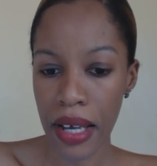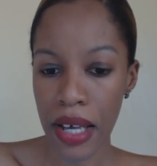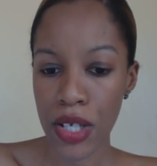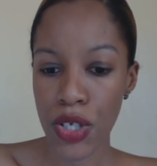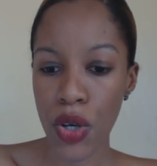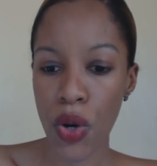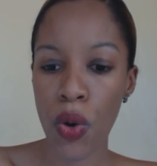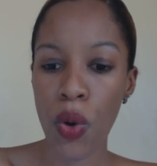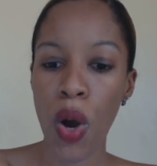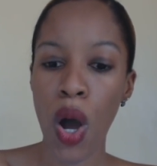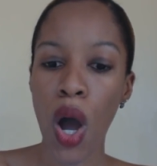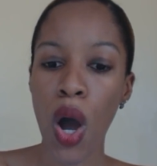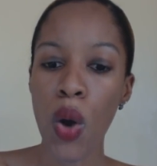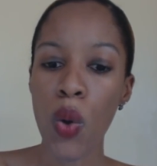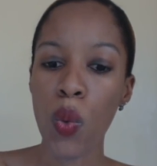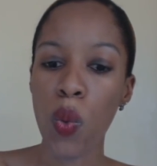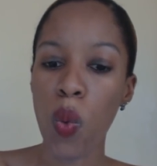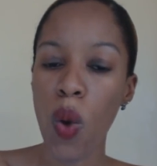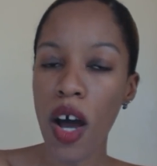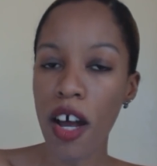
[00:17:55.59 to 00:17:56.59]
So
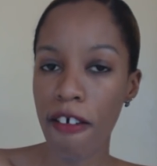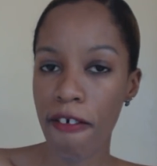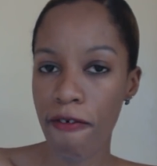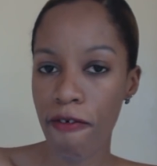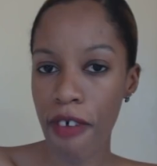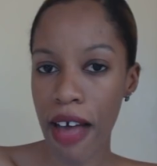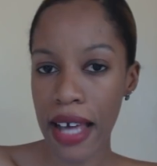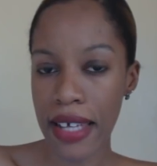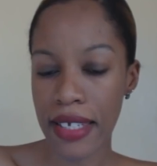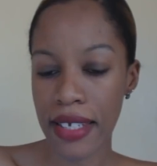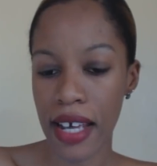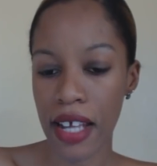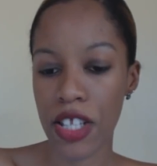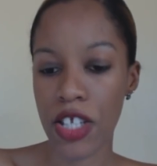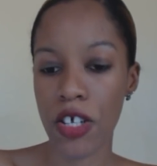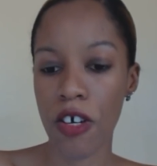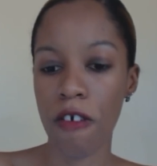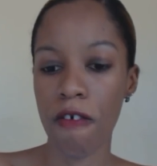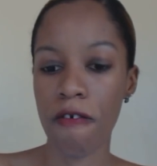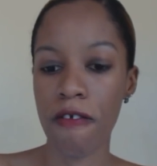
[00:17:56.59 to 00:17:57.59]
what
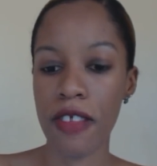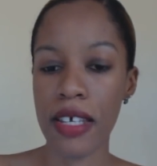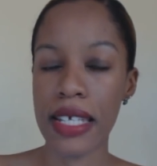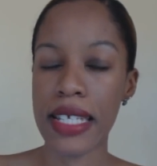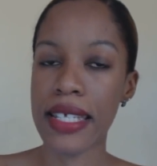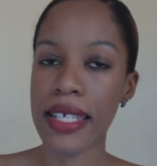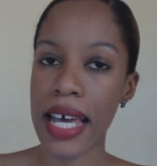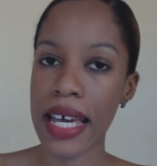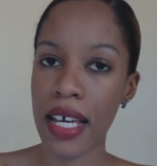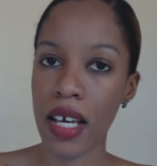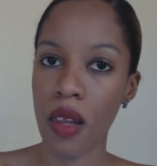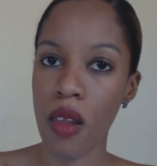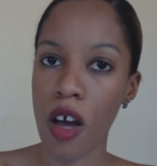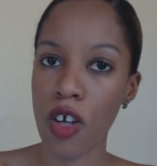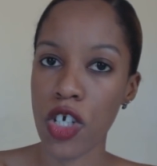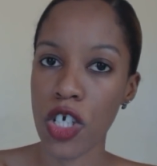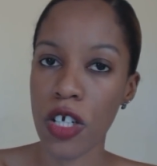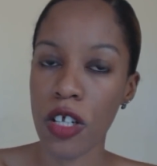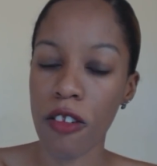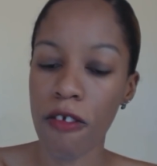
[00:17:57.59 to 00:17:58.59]
facets of this
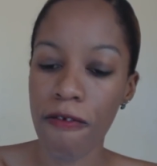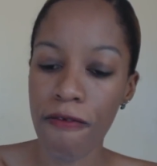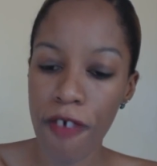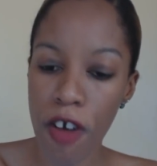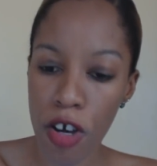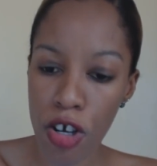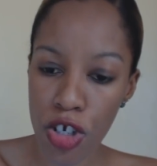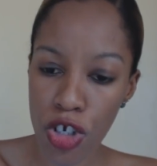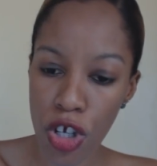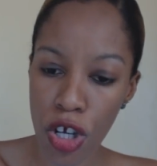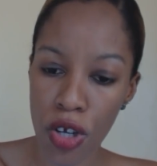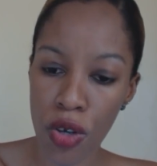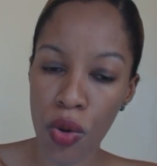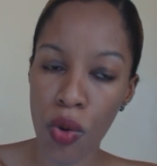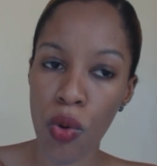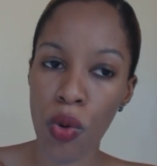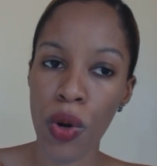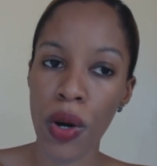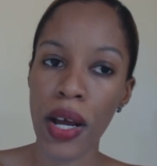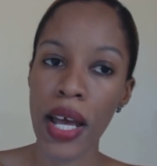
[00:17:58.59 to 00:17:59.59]
psychological function
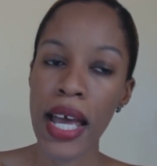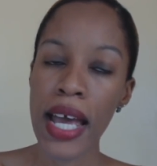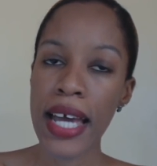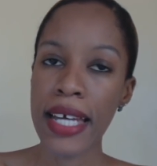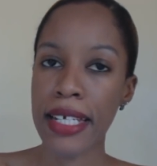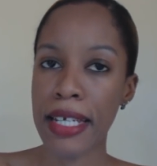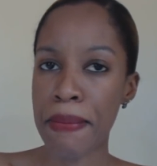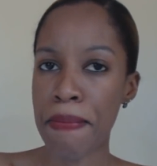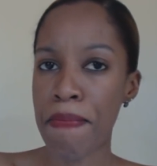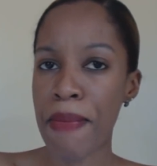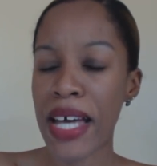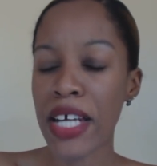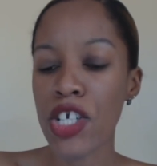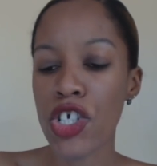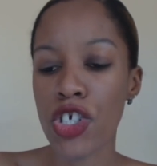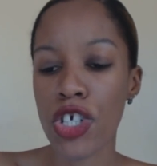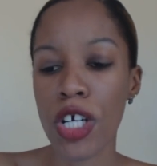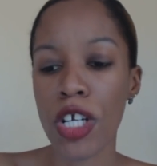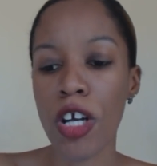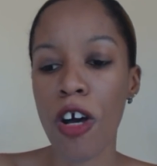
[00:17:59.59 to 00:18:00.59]
or
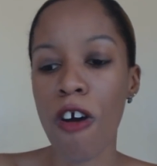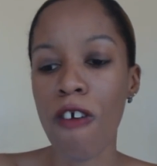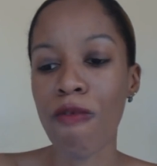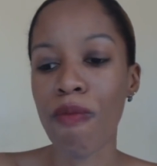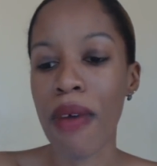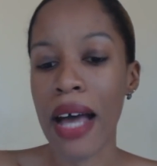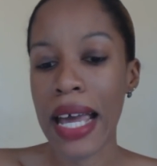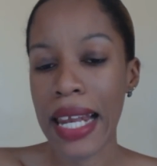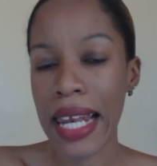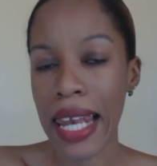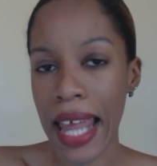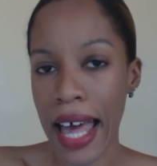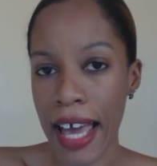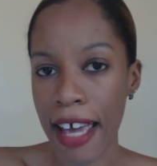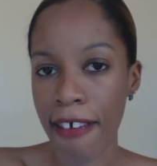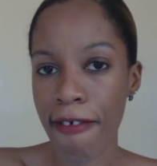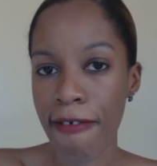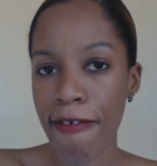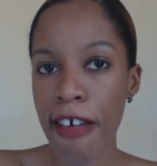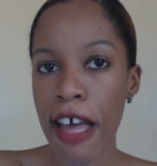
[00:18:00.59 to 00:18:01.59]
dimension of my
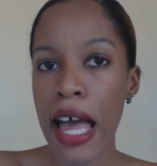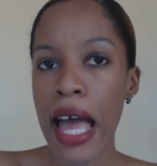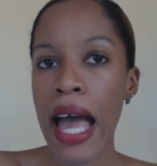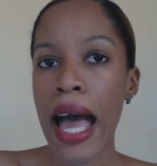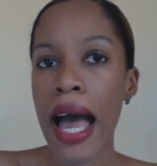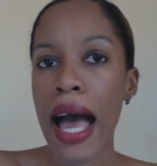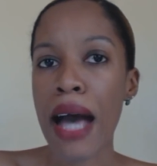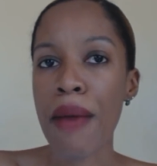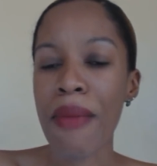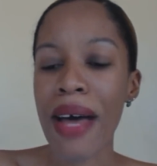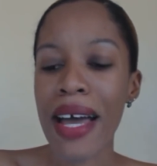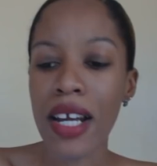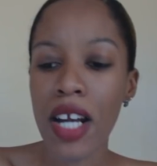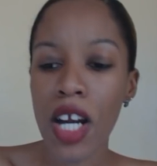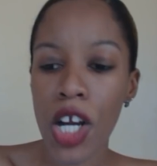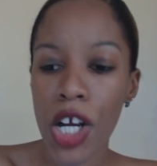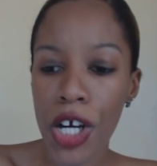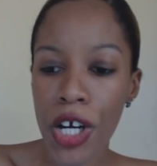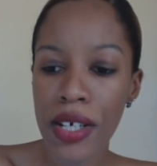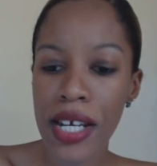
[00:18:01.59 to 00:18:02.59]
life am
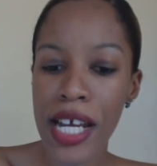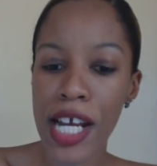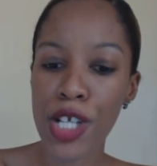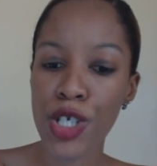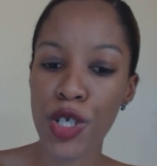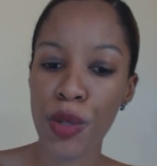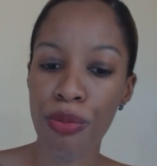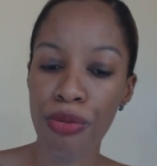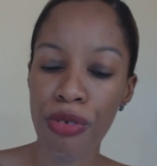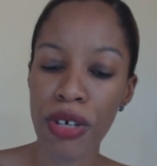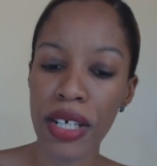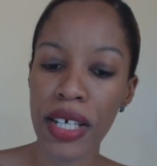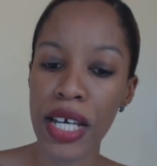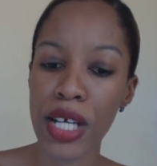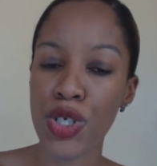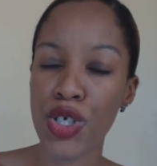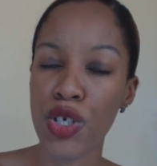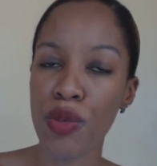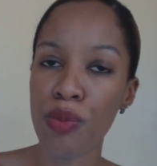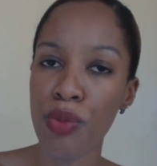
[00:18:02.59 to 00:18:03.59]
learning to bring
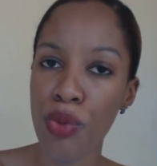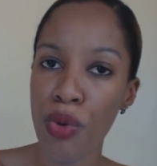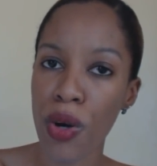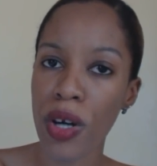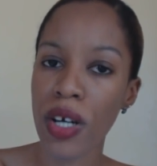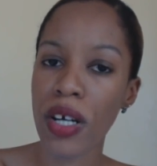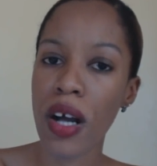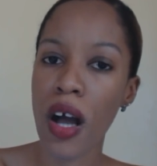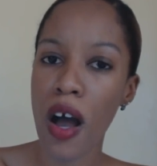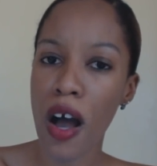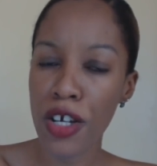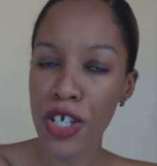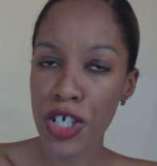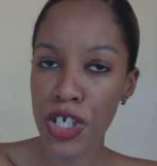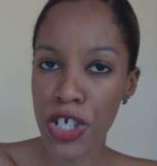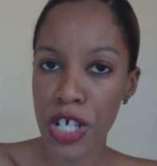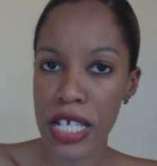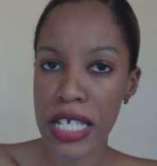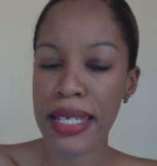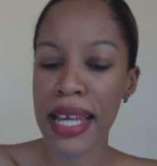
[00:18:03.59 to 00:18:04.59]
into more
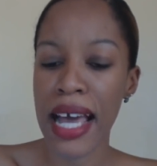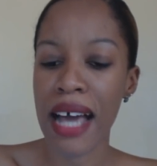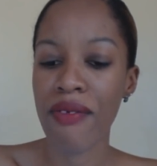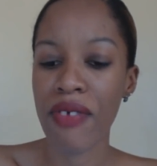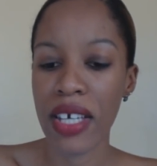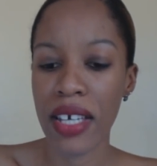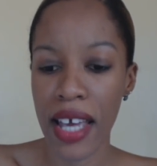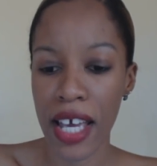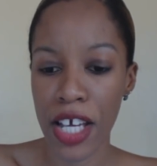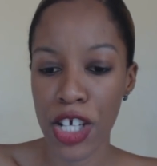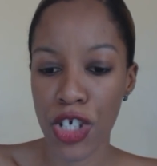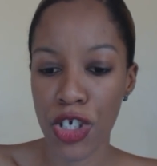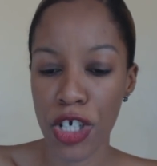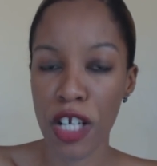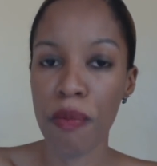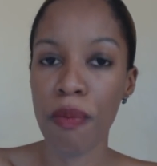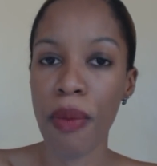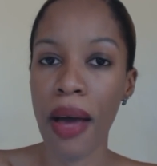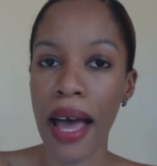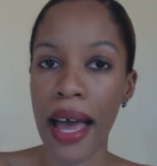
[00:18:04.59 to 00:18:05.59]
conscious
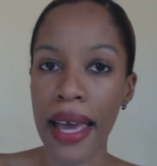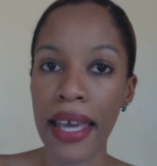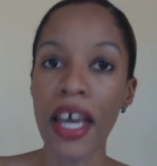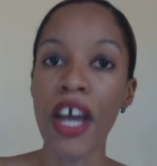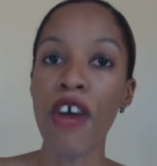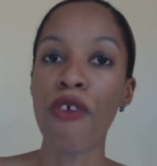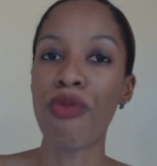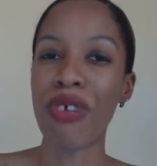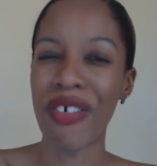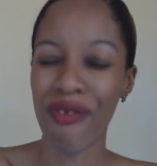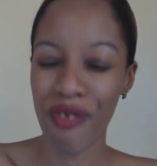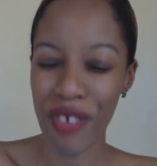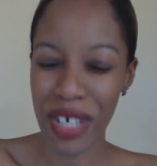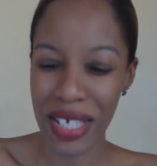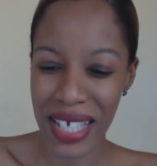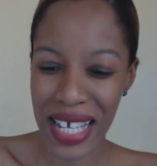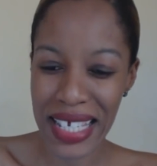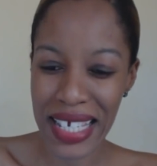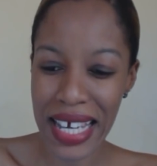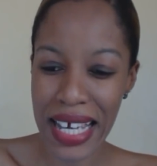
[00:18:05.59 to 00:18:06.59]
navigation by
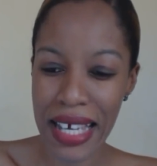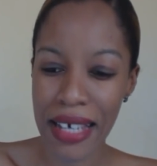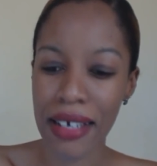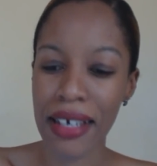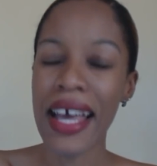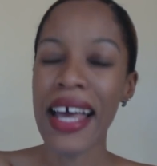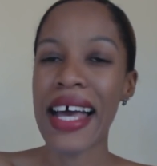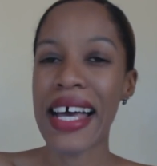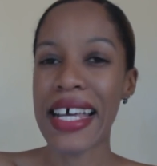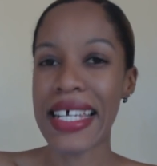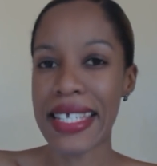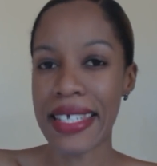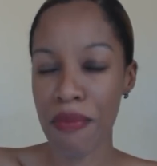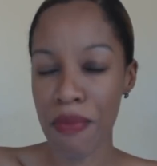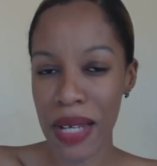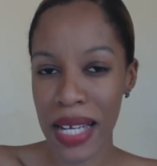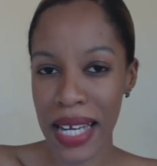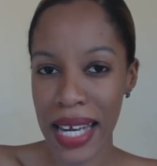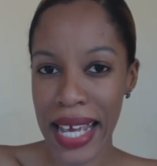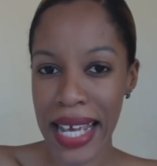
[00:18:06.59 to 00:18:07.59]
revisiting,
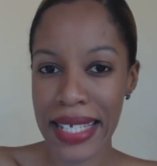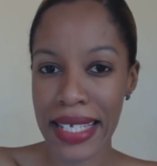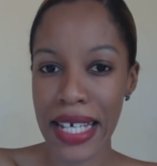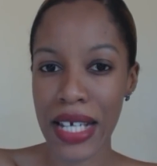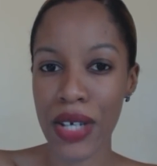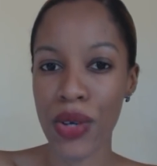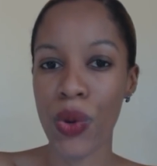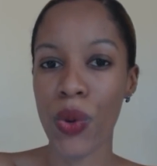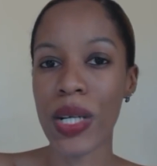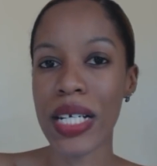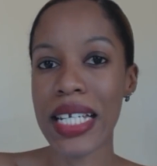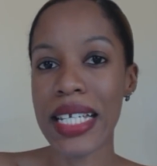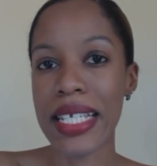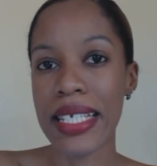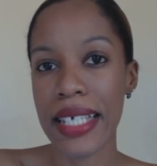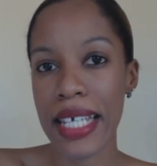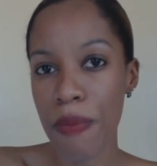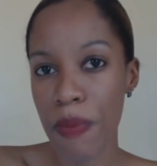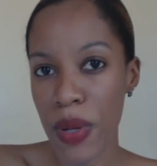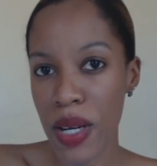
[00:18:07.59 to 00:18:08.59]
assimilating, or
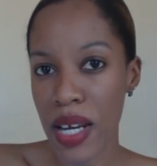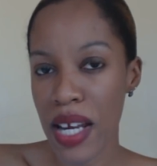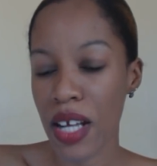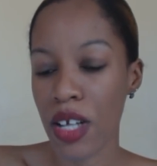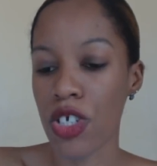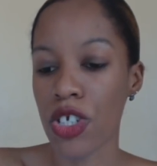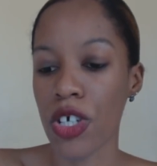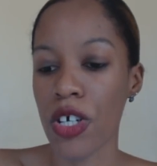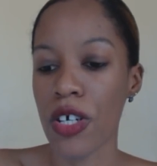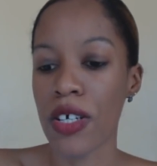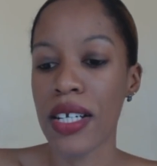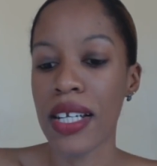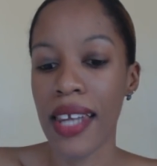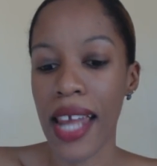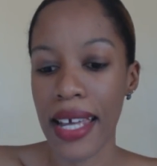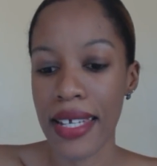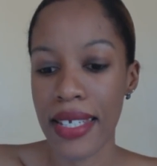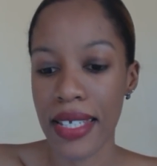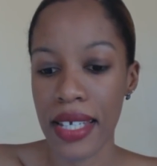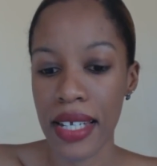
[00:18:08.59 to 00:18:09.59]
deepening certain
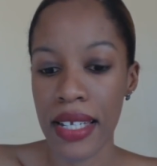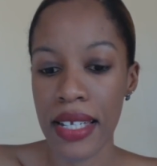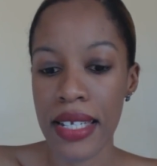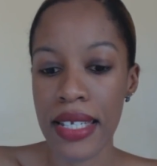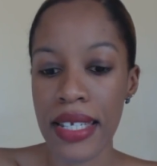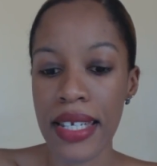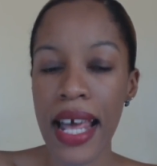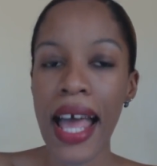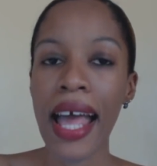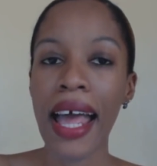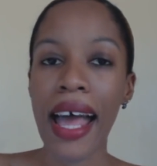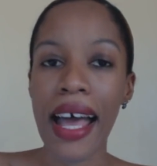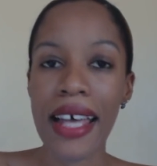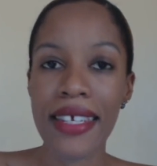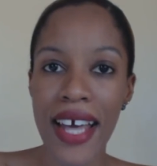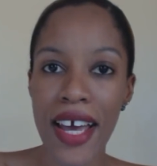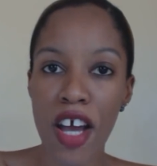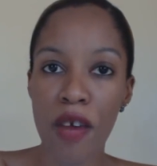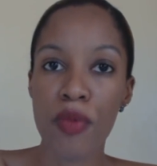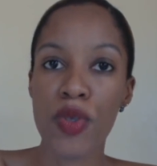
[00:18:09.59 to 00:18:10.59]
lessons?
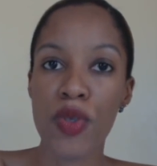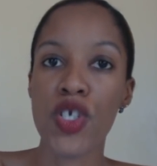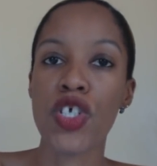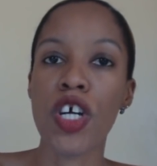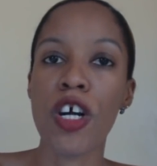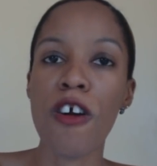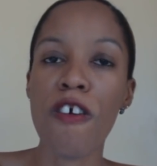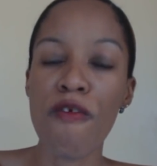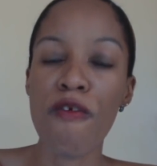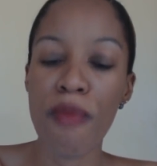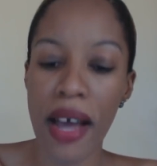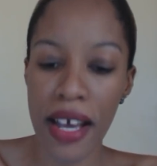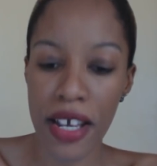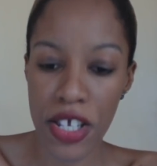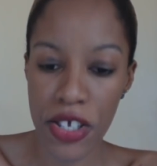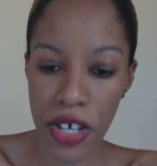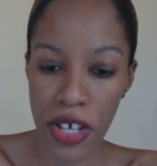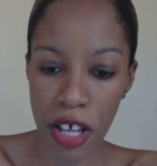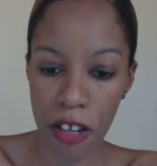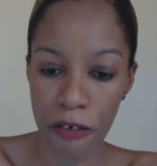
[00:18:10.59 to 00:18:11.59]
As I observe
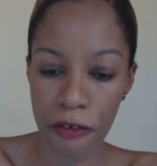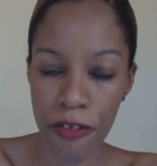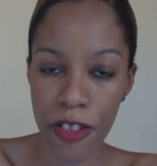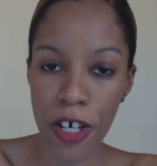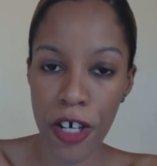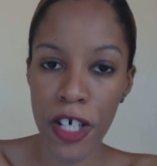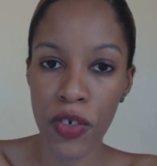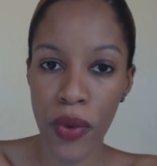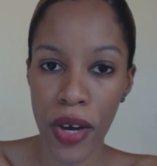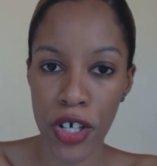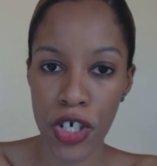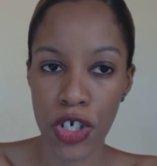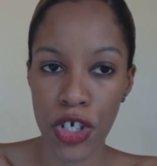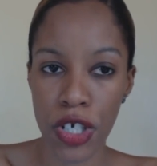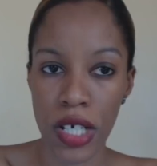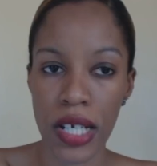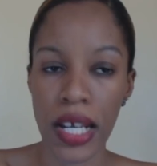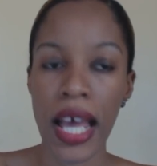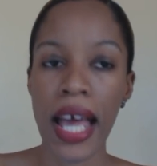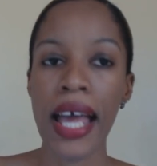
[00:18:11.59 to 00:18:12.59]
myself, third
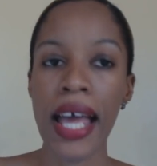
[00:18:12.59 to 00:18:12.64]
question,